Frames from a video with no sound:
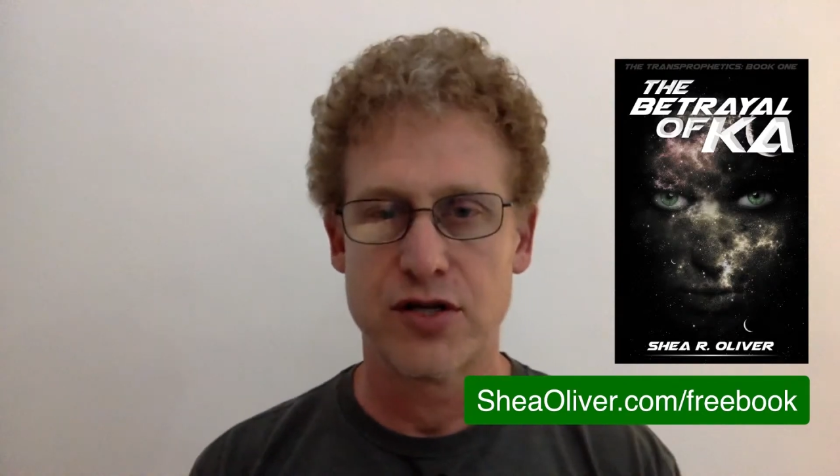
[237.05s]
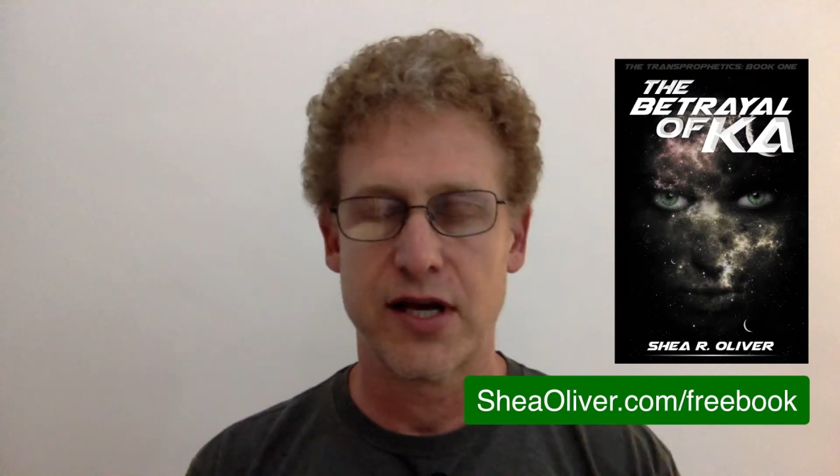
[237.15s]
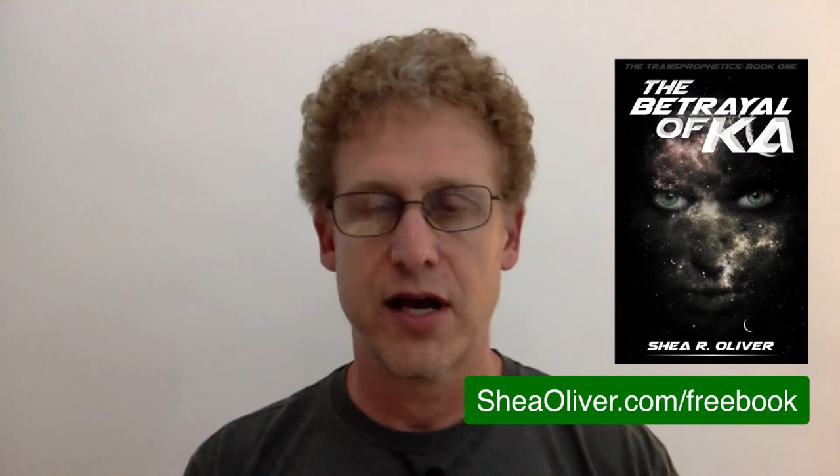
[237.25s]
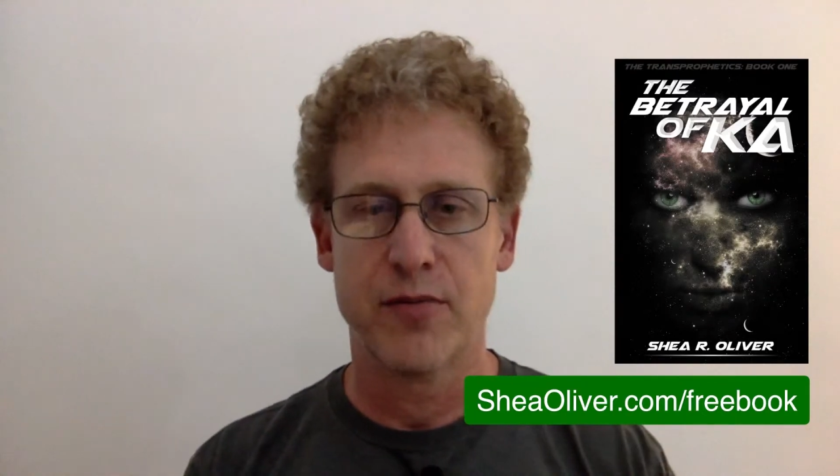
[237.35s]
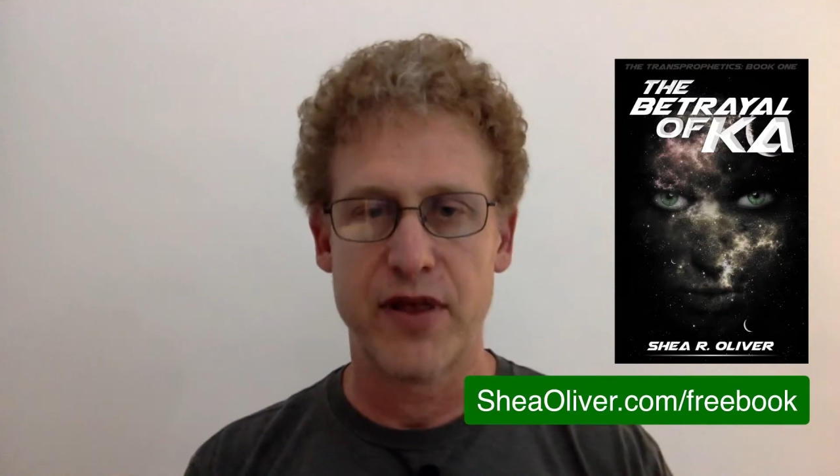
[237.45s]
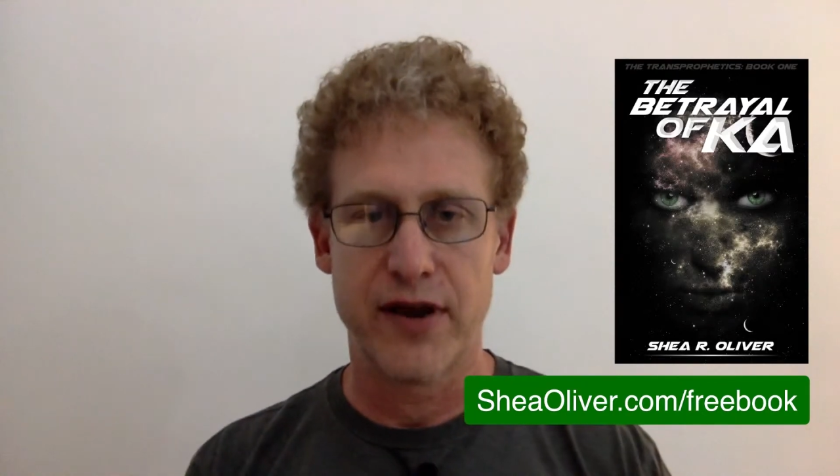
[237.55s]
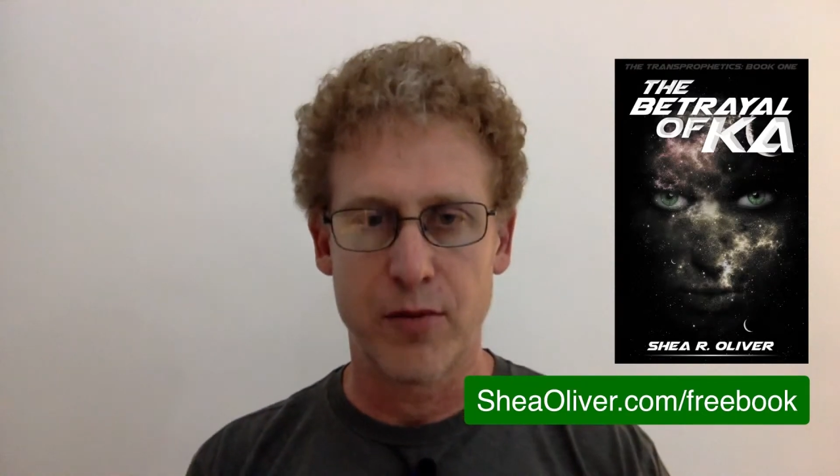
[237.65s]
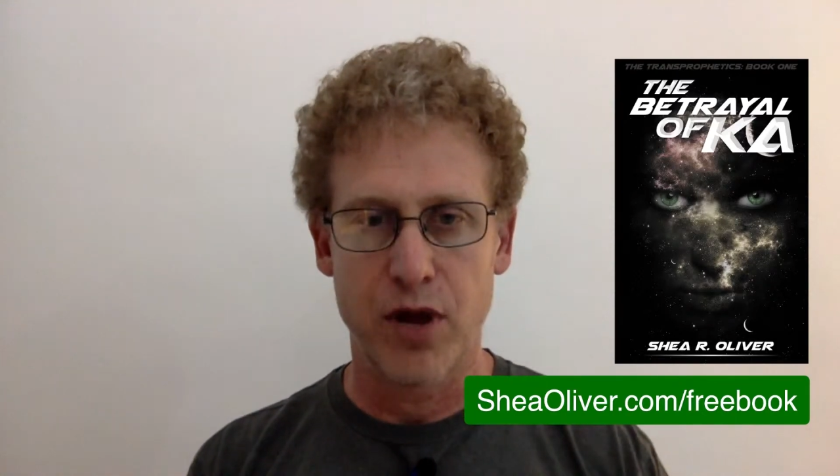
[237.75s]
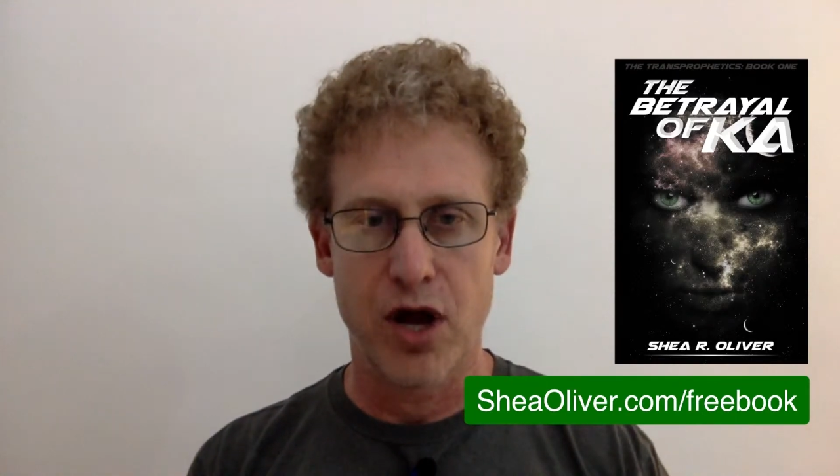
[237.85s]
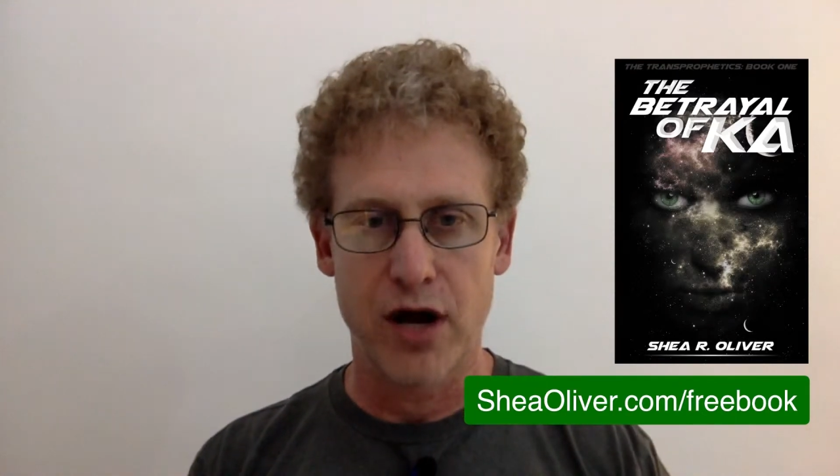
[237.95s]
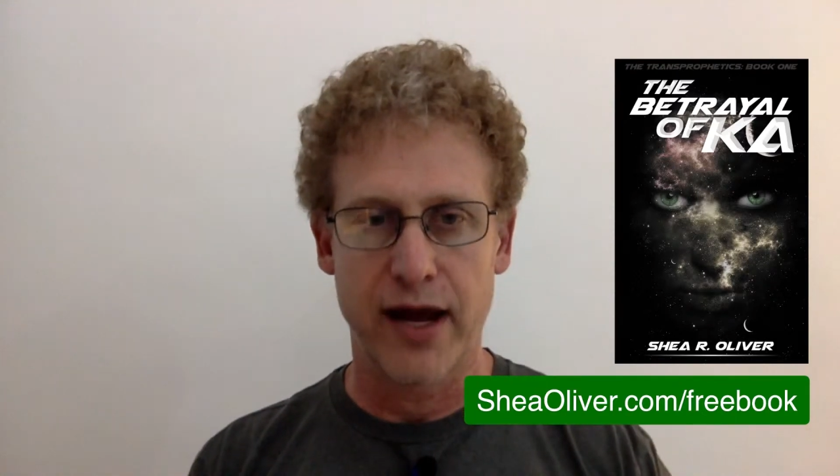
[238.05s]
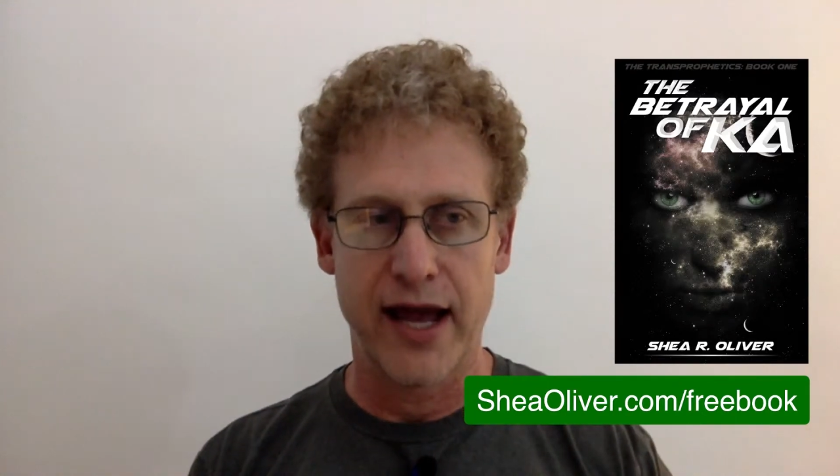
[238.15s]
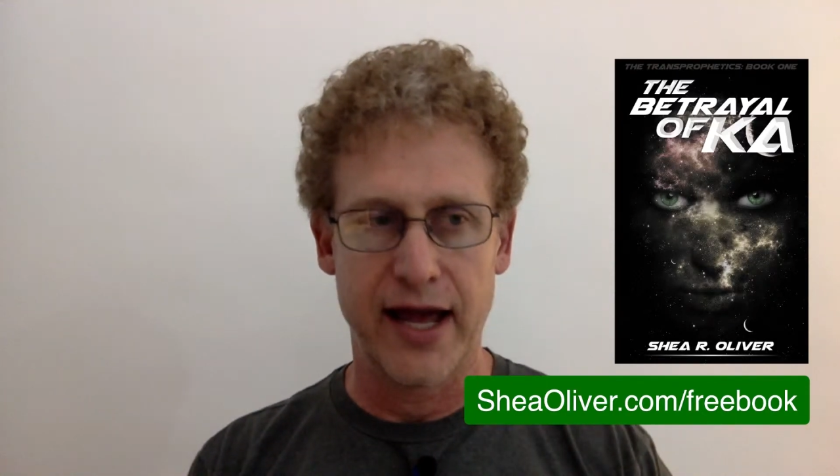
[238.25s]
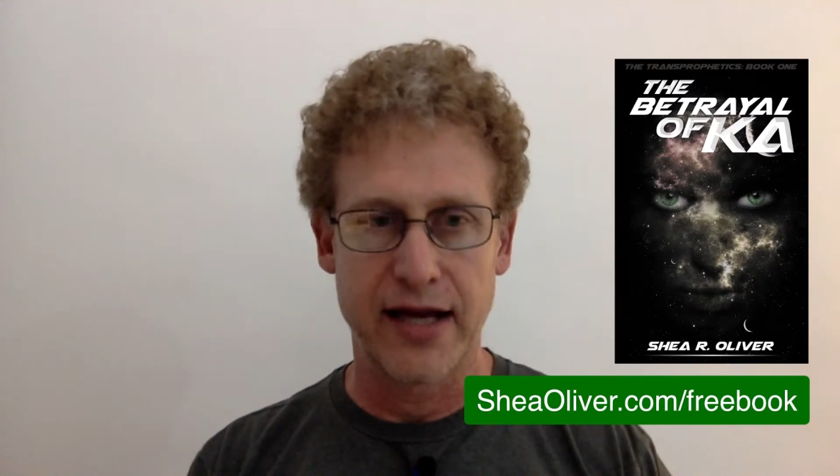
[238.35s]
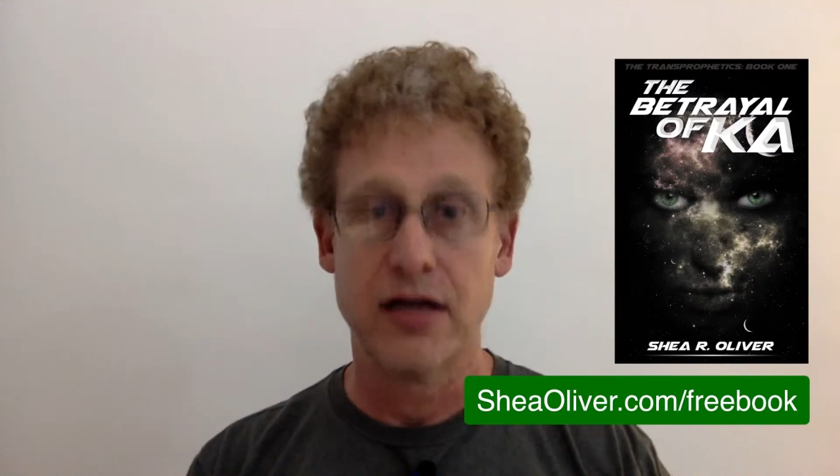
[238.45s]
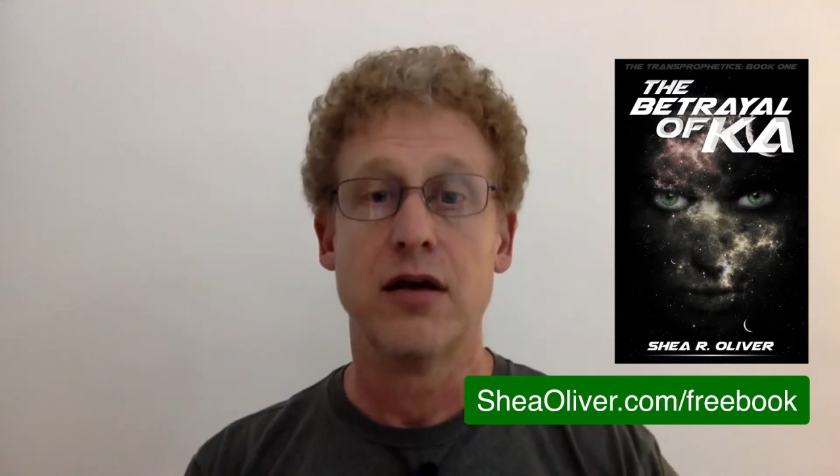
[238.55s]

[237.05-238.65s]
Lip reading: that come to their blog and